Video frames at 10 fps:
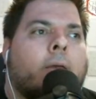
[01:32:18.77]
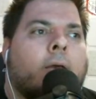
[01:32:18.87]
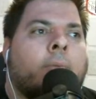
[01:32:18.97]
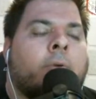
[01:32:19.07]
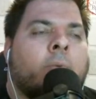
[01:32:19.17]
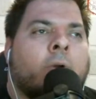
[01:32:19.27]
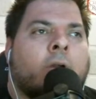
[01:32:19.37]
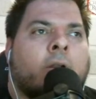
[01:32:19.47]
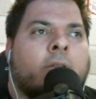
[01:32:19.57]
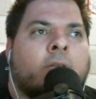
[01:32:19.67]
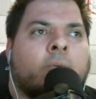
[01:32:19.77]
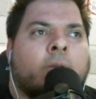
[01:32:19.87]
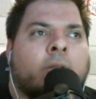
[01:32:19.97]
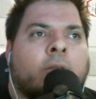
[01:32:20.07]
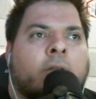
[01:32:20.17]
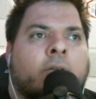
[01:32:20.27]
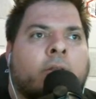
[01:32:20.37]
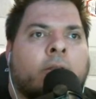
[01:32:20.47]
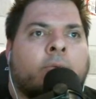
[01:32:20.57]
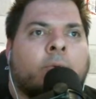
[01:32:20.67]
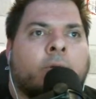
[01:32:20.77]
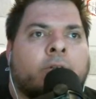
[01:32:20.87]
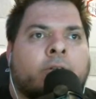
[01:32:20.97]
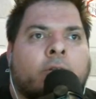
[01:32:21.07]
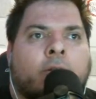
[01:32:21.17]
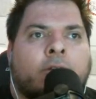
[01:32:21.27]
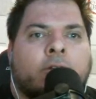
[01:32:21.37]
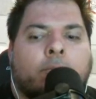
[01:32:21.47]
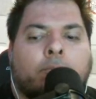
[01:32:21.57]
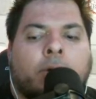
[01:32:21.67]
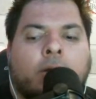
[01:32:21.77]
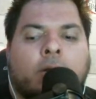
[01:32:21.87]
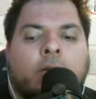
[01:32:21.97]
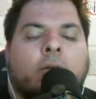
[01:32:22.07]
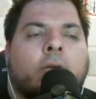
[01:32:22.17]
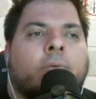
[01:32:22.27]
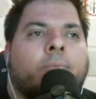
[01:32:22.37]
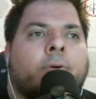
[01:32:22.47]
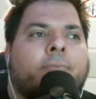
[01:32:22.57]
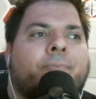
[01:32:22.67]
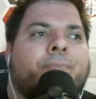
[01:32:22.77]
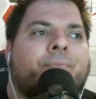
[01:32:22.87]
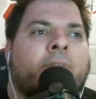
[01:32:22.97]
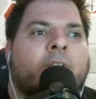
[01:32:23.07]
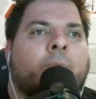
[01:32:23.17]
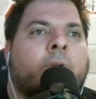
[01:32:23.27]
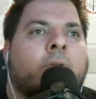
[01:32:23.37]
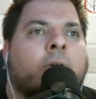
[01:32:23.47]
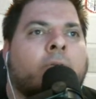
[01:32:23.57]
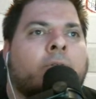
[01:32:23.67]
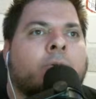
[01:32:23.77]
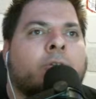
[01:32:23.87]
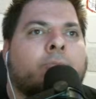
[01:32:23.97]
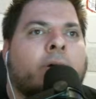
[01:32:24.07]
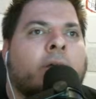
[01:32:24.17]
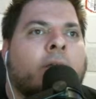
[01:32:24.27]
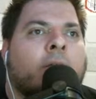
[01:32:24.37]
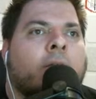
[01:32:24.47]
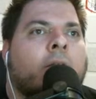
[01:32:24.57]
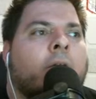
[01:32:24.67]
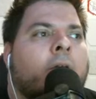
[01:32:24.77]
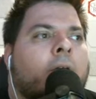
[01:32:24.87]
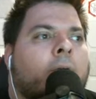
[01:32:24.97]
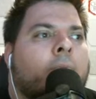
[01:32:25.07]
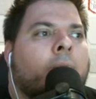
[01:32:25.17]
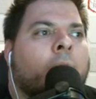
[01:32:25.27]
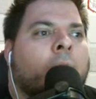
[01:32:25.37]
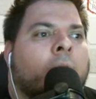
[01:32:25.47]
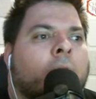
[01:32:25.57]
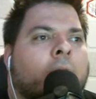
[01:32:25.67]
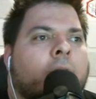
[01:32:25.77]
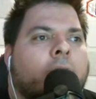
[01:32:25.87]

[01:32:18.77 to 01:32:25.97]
I'm going to work on it this week to get it set up where it's just a donation button. But that's where it'll go, towards buying more